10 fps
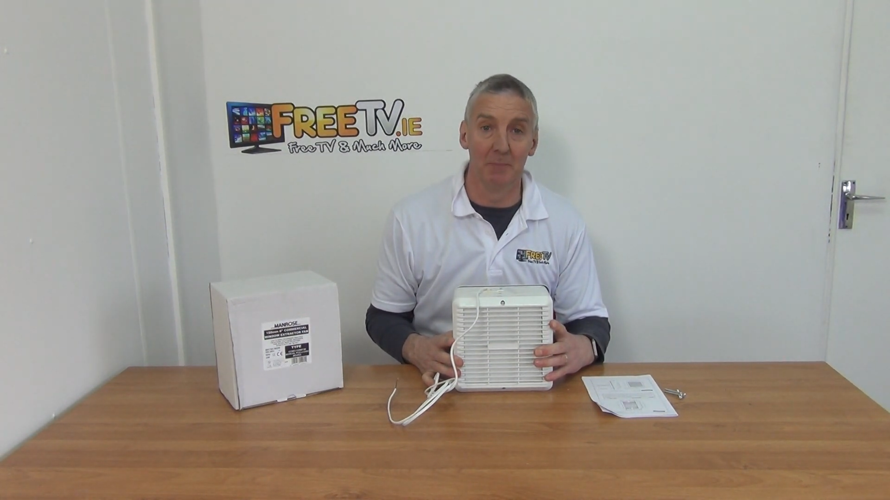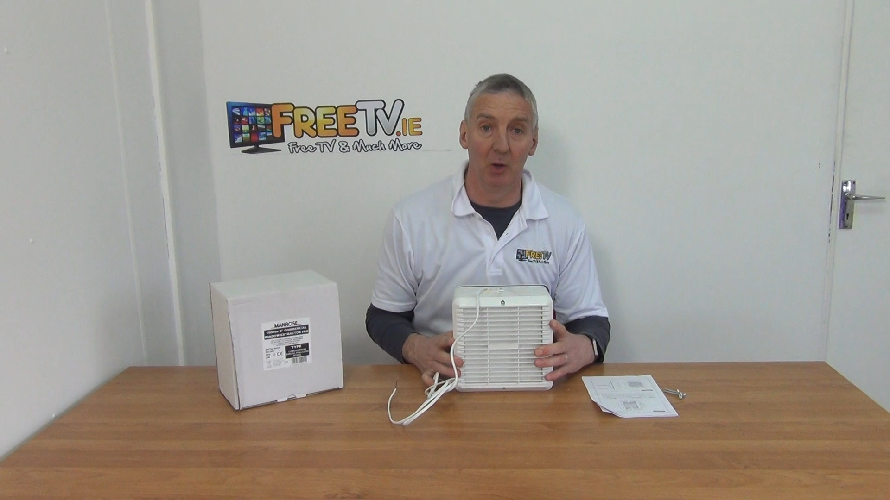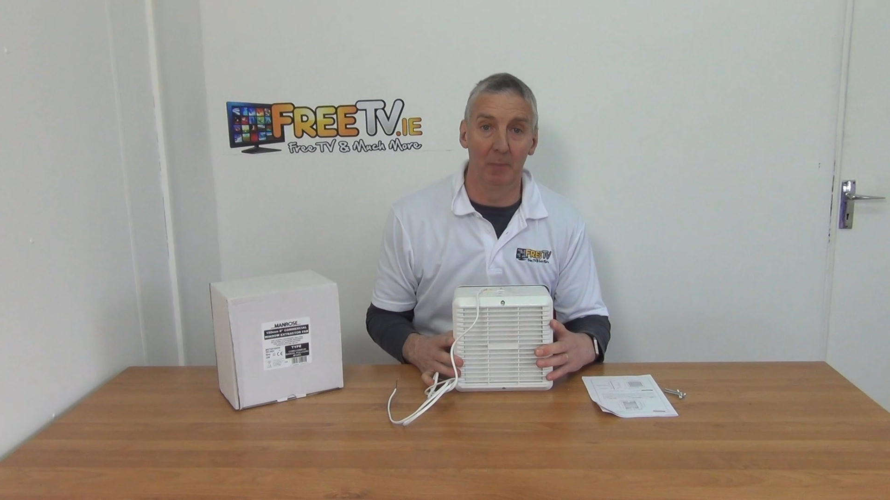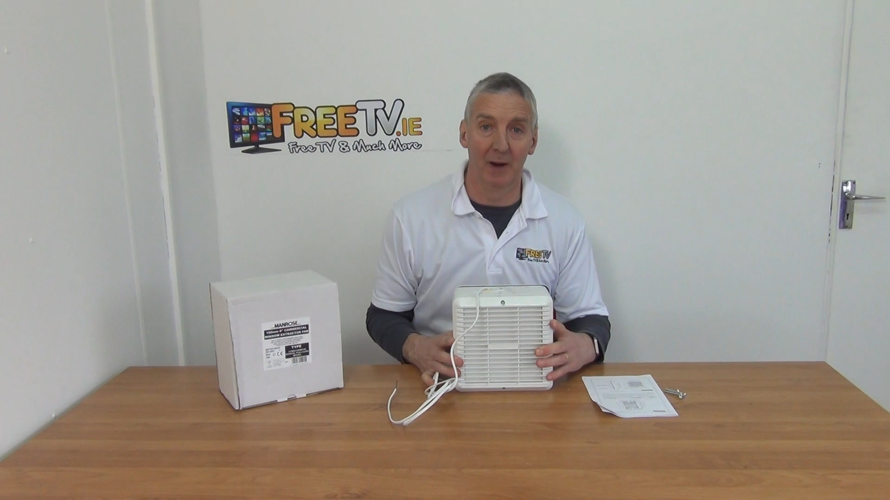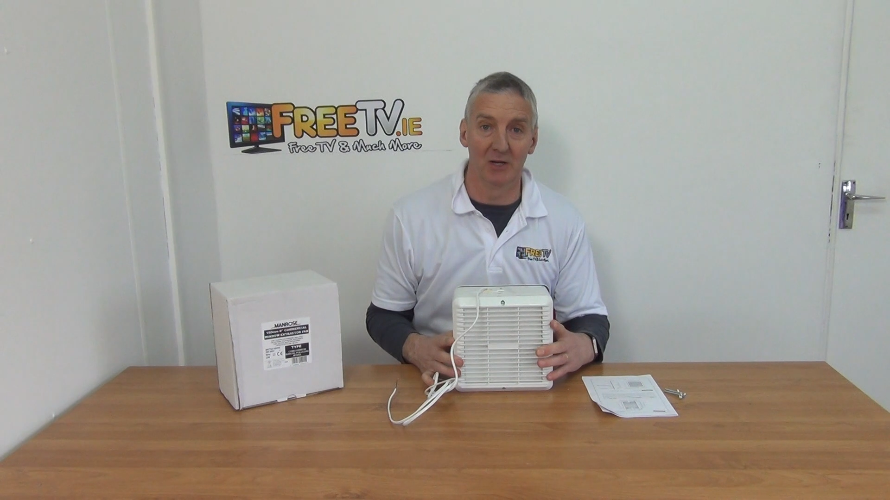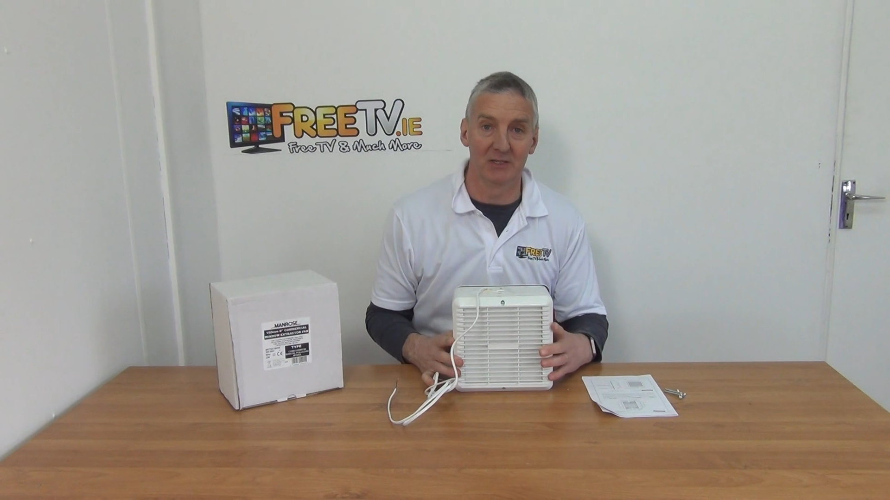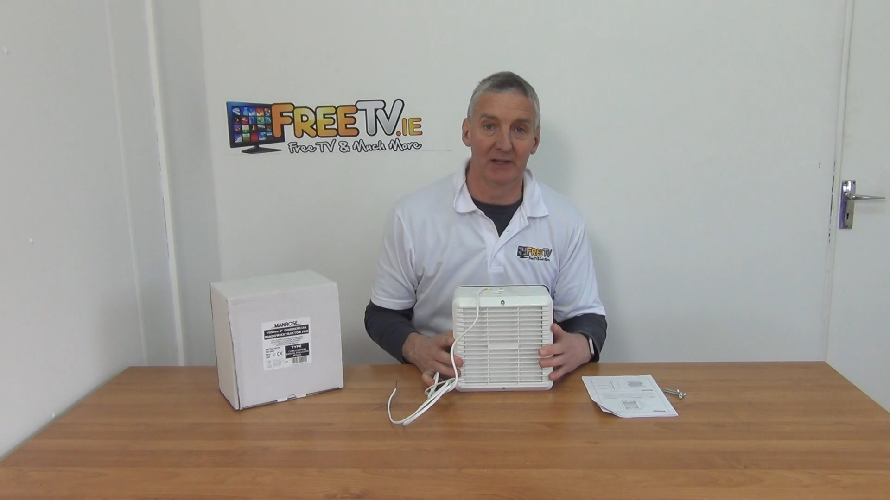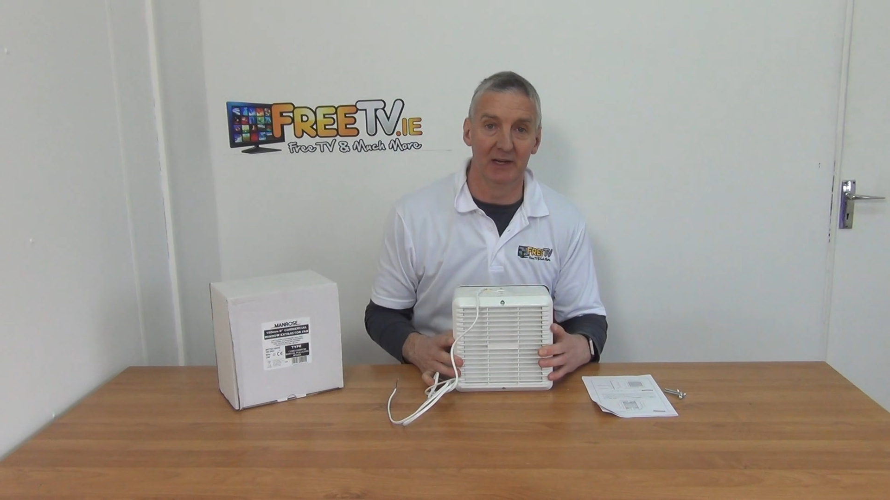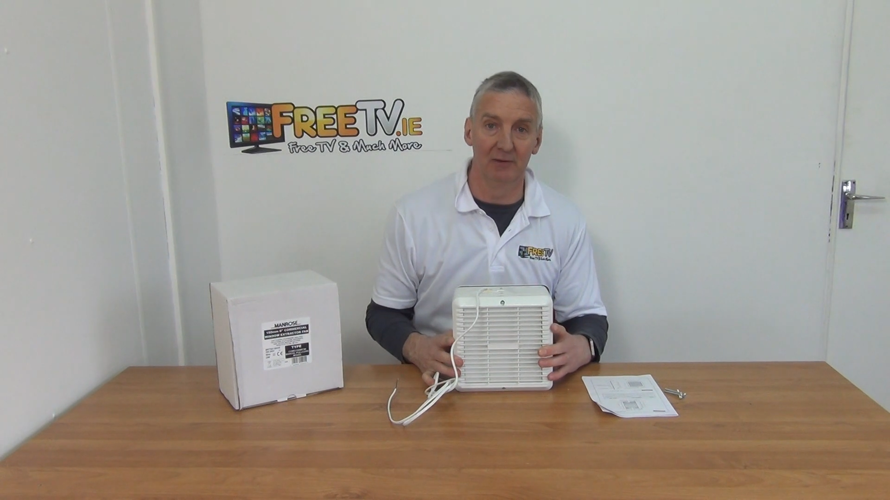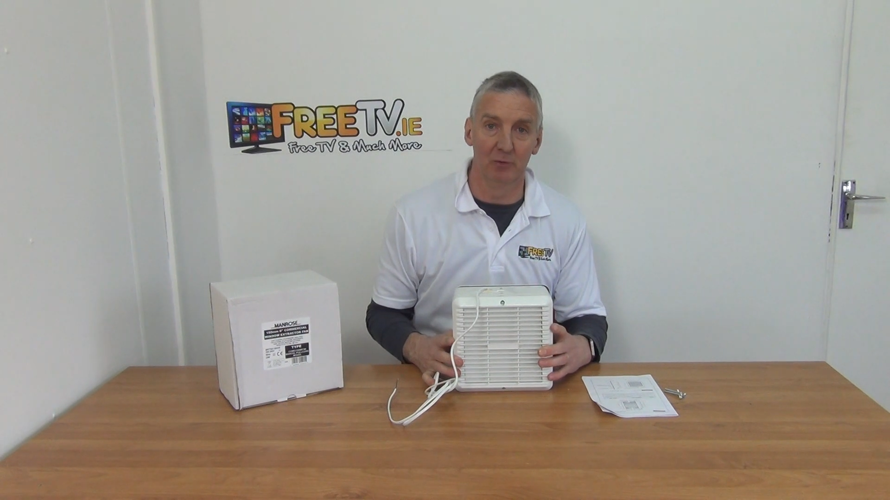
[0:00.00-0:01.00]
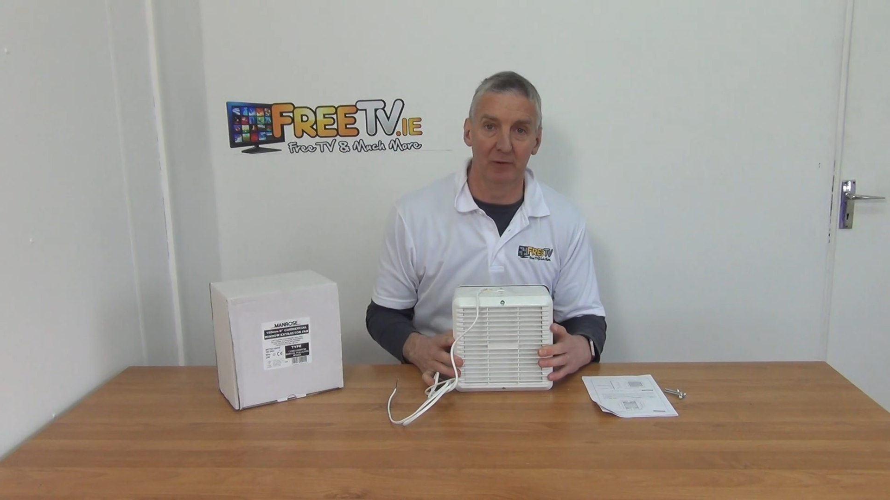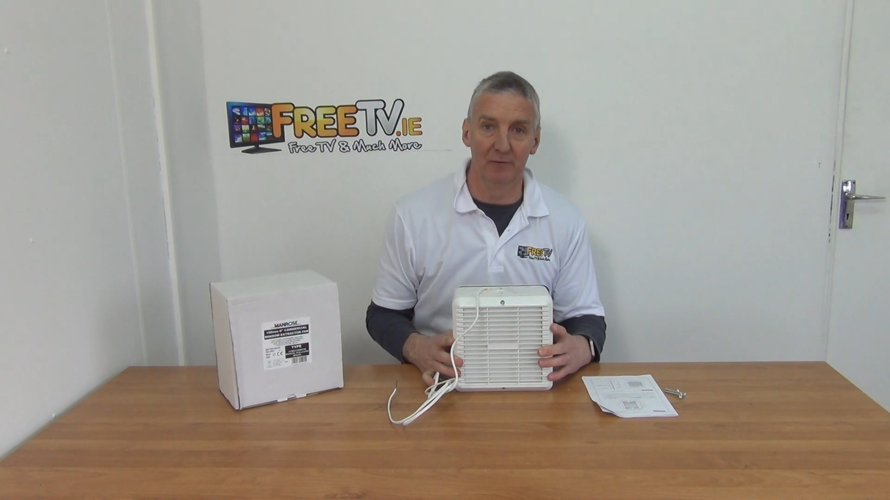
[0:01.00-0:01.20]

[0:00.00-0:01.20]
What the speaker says: small parcel delivery